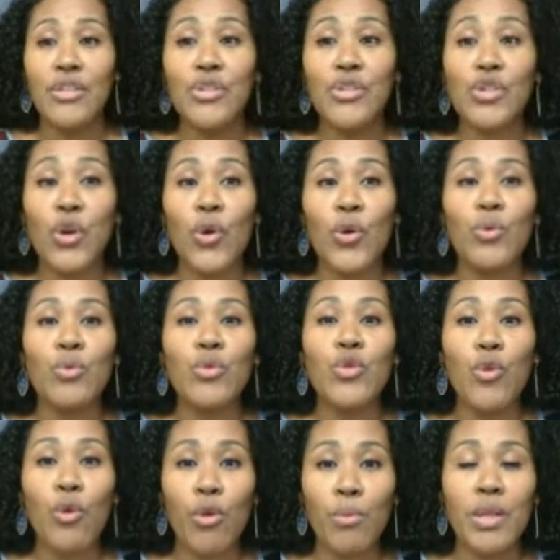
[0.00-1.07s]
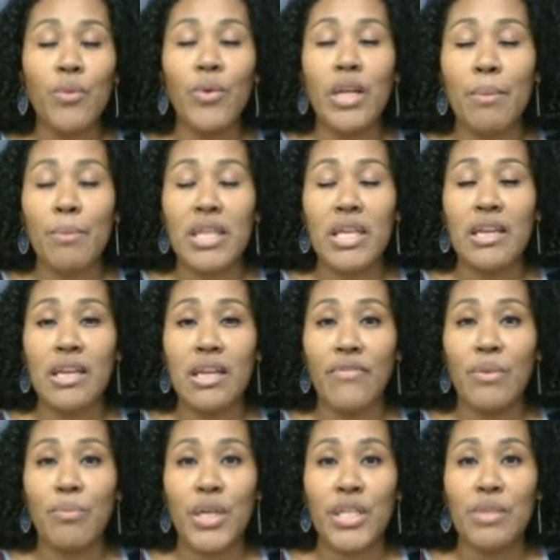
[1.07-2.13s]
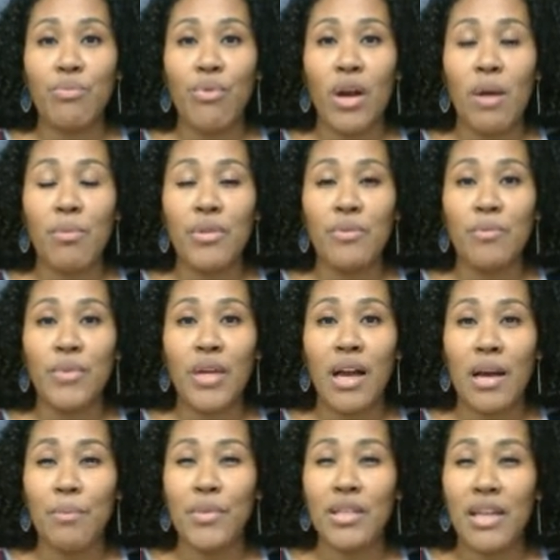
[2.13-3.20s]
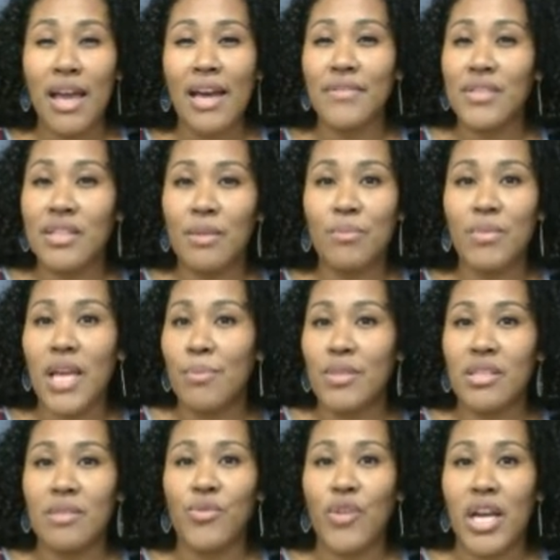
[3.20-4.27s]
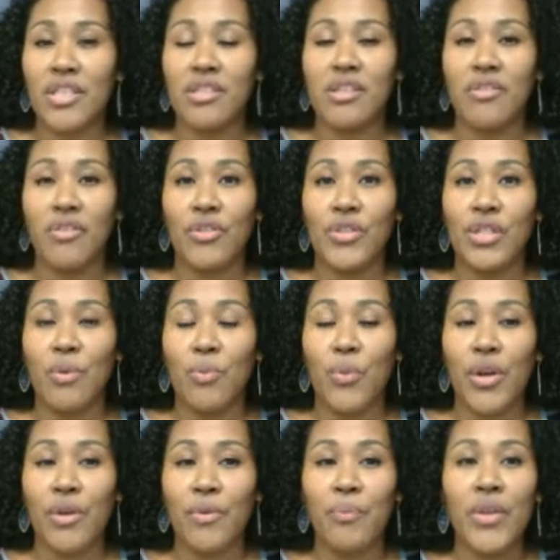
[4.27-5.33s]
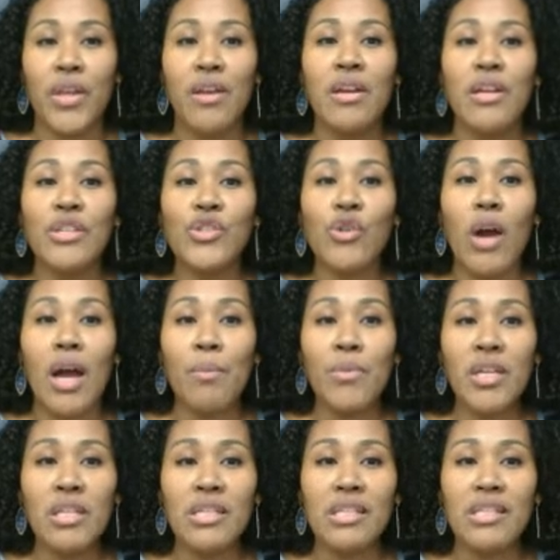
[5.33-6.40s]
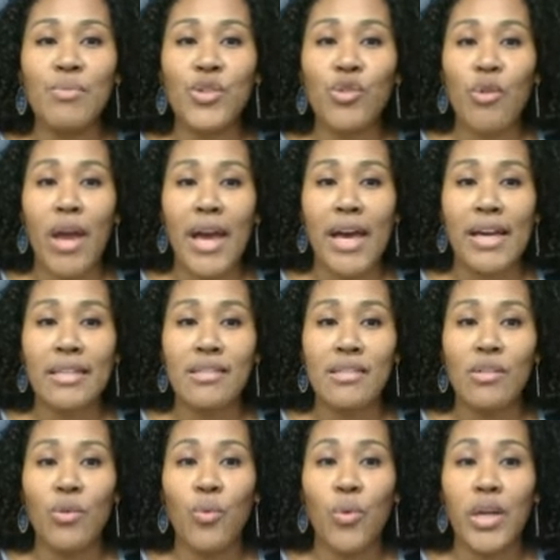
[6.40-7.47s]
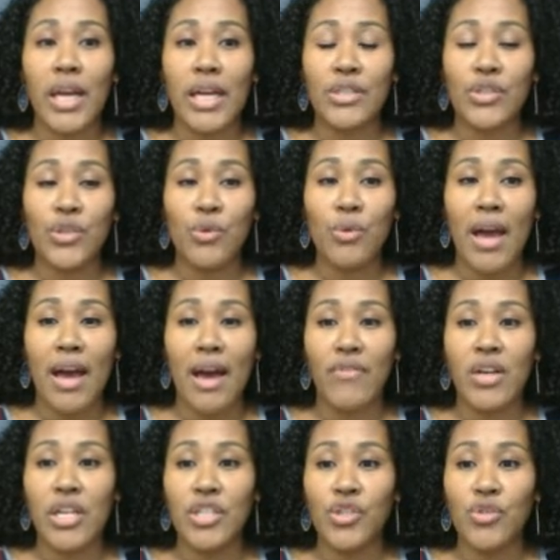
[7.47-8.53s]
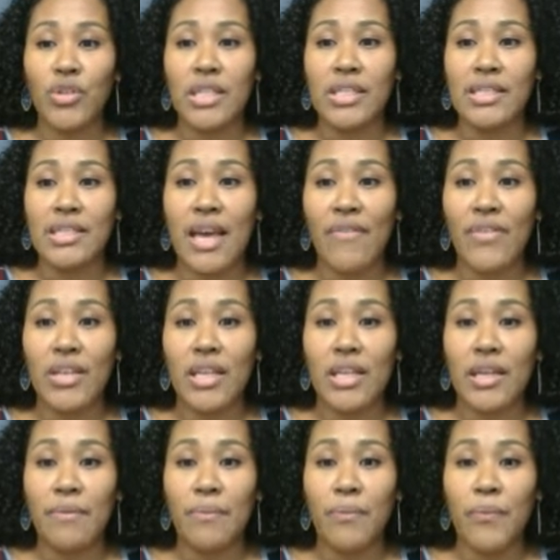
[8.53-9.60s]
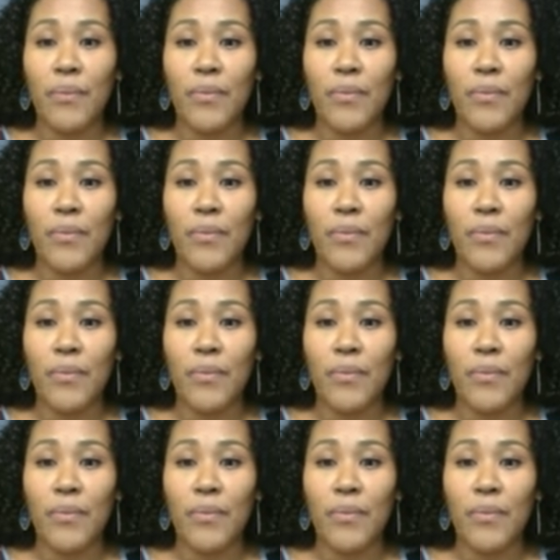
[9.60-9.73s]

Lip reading: So normally when I'm thinking of a budget problem, I'm going to have some type of subtraction in there somewhere. So I'm going to subtract what I do have, 170.